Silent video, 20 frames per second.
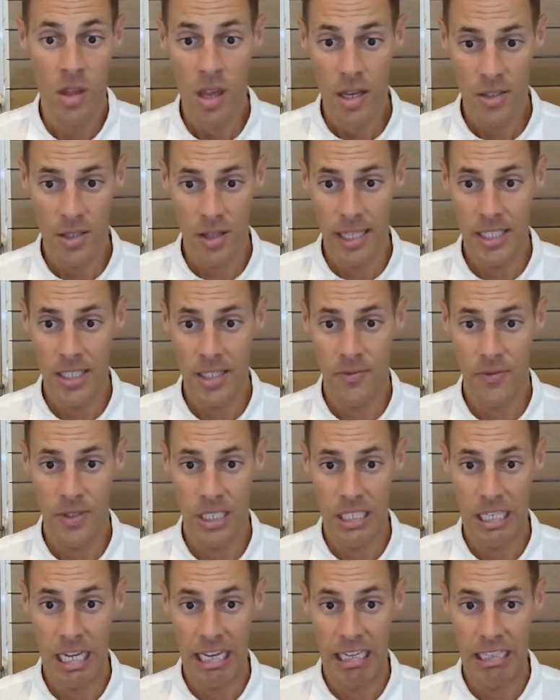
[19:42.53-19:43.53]
So that's it for
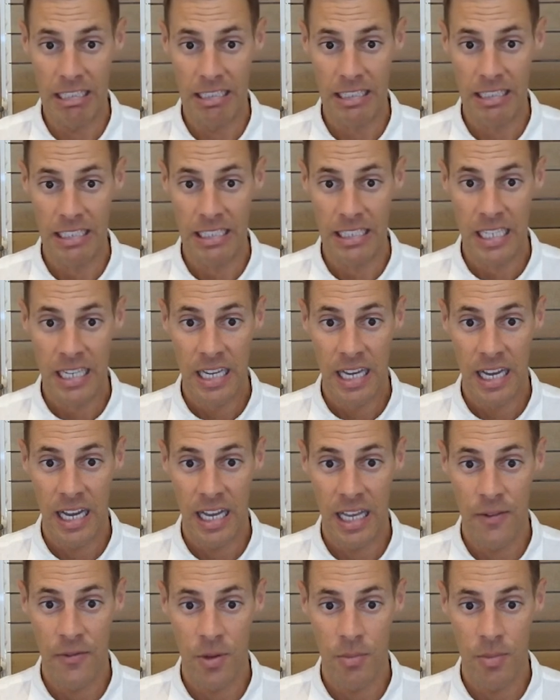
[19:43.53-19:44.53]
today.
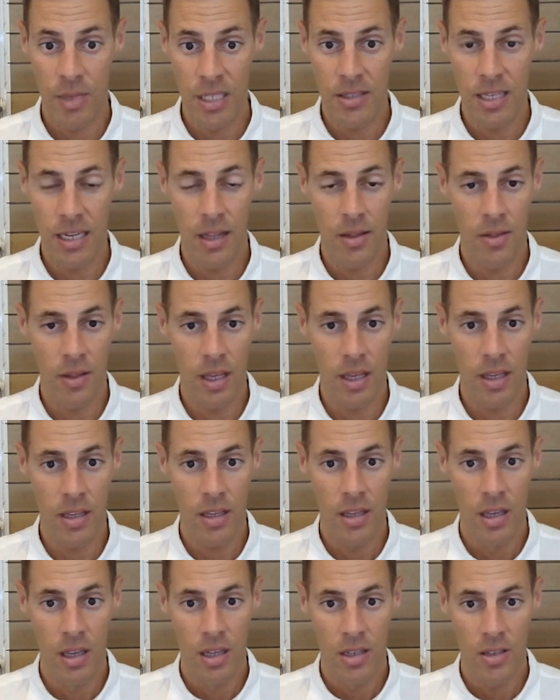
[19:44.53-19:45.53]
If you missed anything,
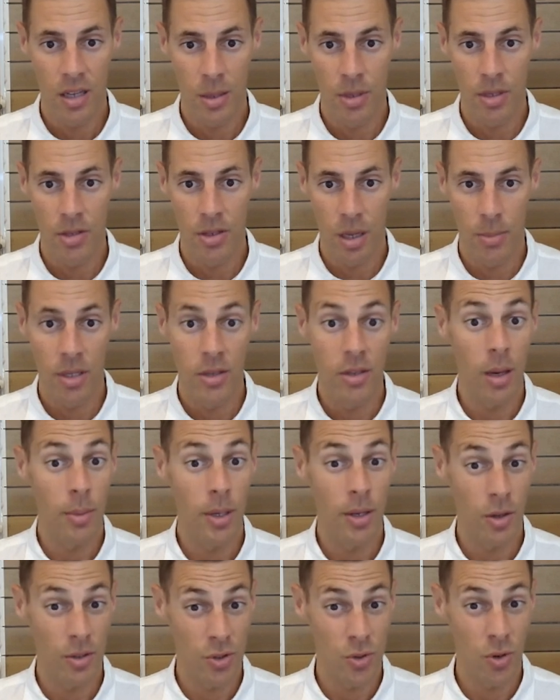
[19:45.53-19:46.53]

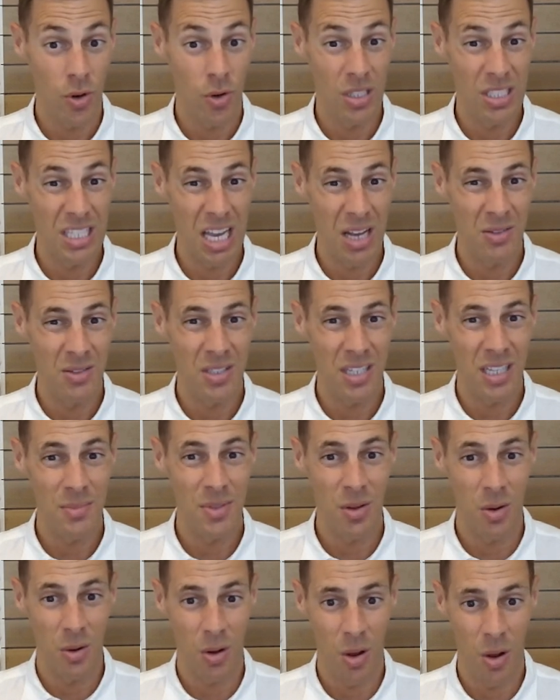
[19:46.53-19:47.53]

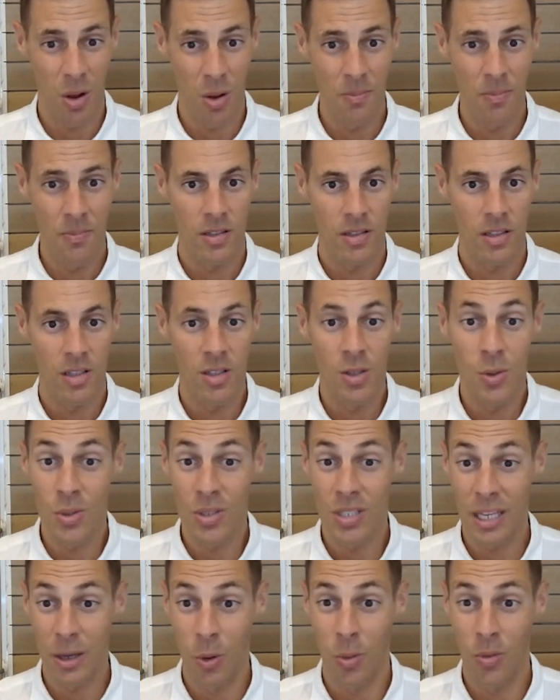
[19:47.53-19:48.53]
www.strongersalesteams.com. You will
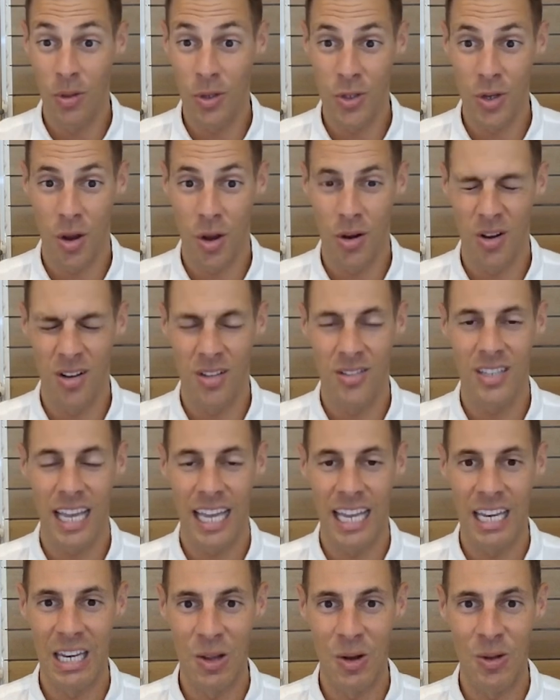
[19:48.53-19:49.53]
see all the show notes
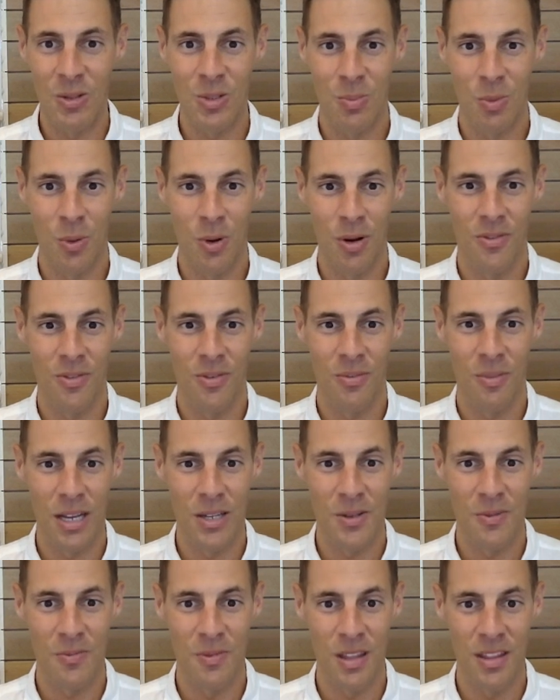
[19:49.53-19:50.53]
and lots more
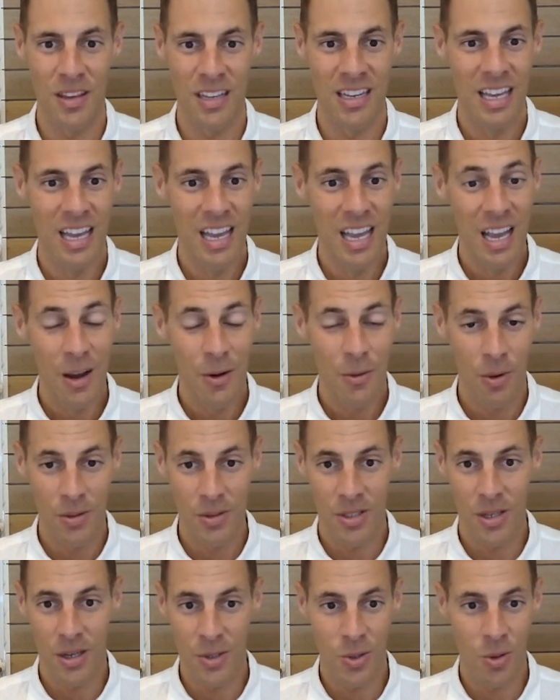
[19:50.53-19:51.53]
information with it. We're on
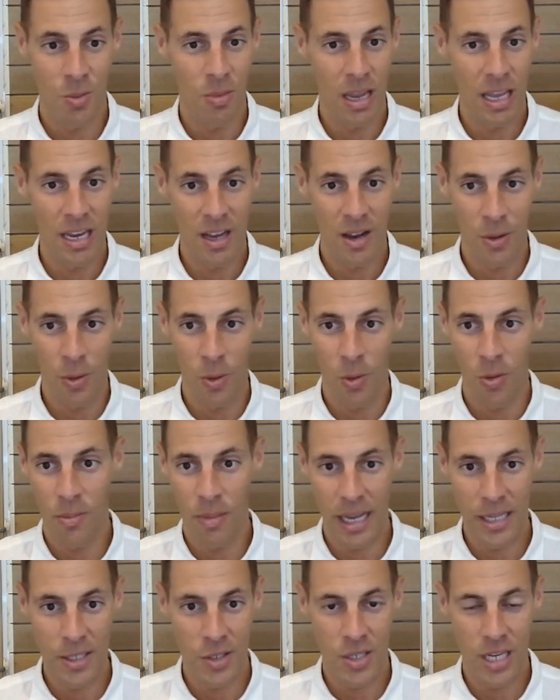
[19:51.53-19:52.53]
social media on all the
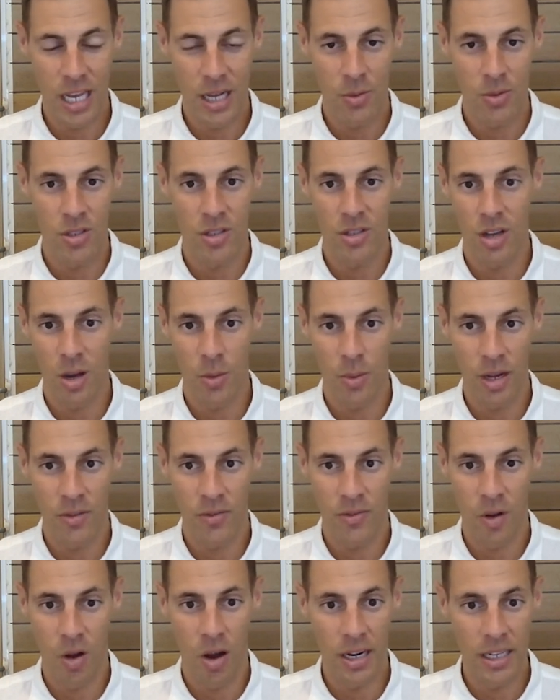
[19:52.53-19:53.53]
major channels. You know where to
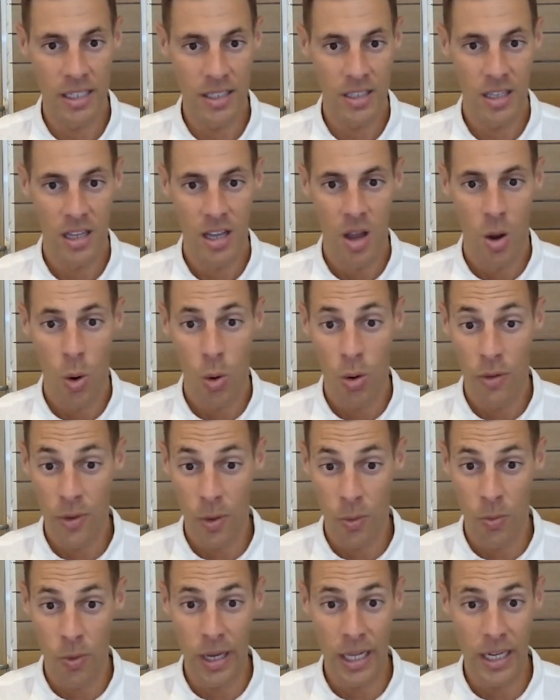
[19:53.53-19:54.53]
find us. Or if you're
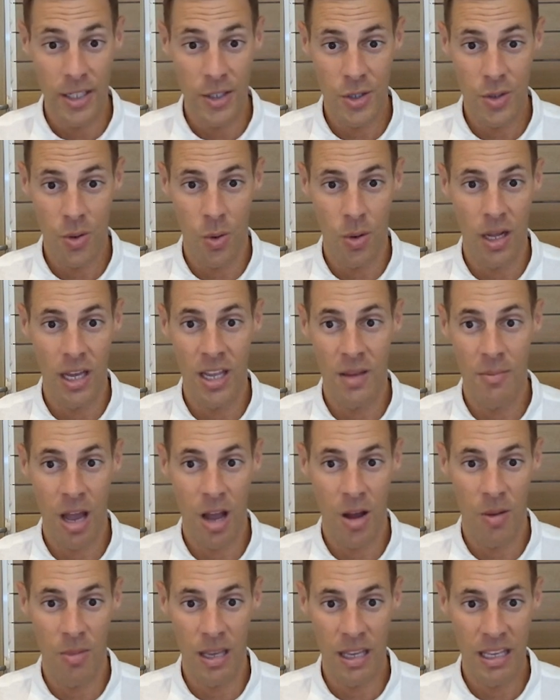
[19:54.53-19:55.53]
really short,
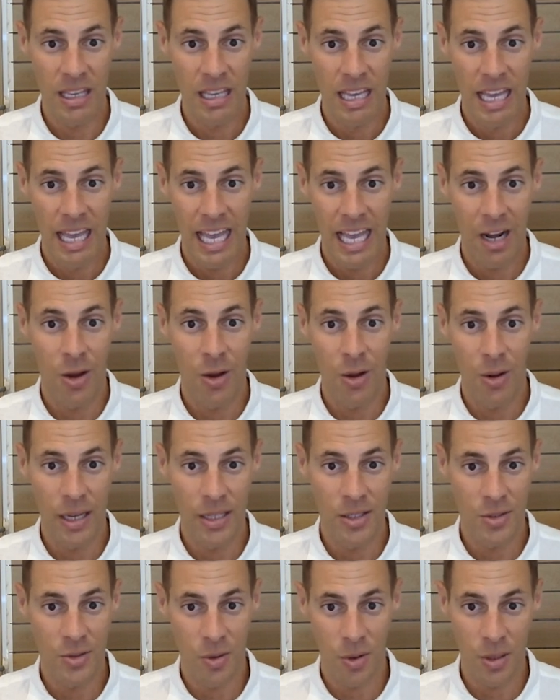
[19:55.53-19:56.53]
email me,
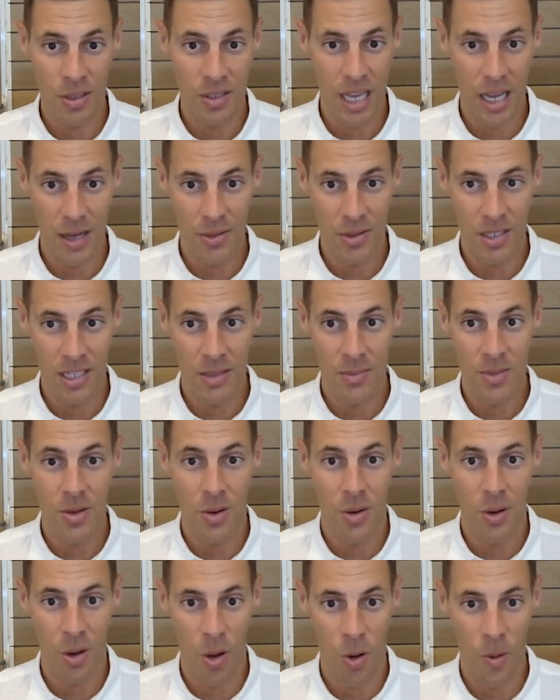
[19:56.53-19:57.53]

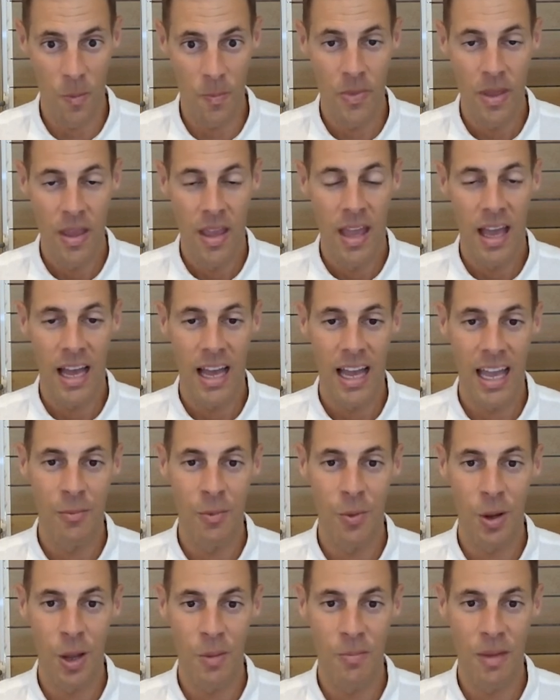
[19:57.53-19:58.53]
hello@strongersalesteams.com, and we'll
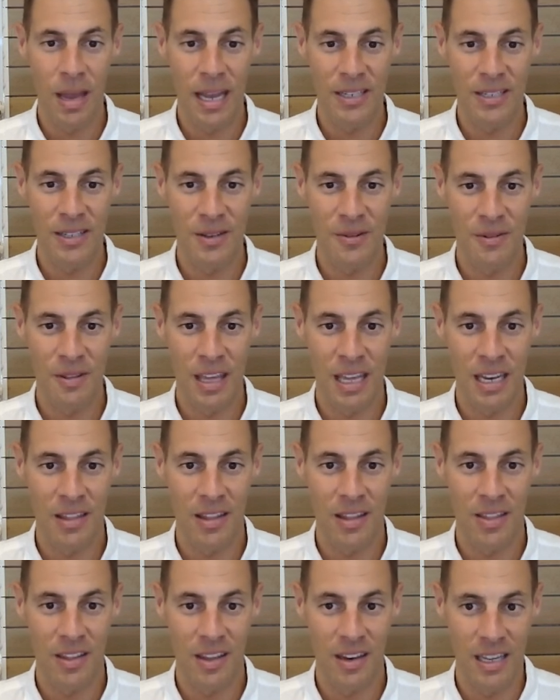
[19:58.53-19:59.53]
come back to you with
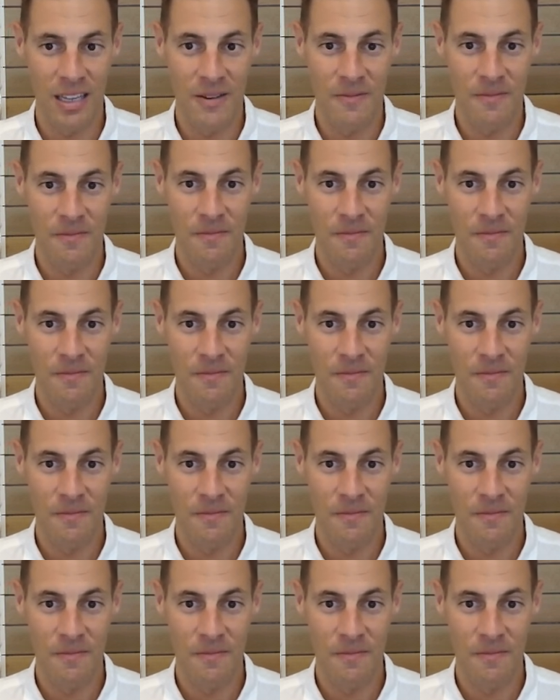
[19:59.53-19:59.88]
anything that you need.